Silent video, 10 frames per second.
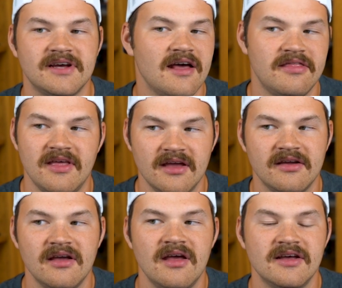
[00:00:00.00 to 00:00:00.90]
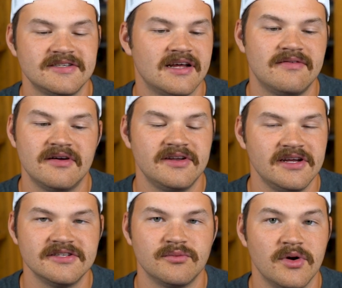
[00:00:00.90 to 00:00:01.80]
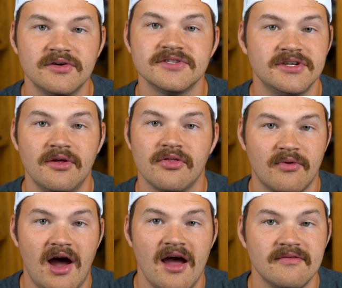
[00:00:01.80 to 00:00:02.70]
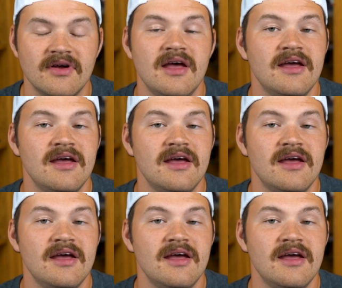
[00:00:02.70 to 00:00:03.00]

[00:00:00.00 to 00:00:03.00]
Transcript: I think Stephon Diggs will still thrive.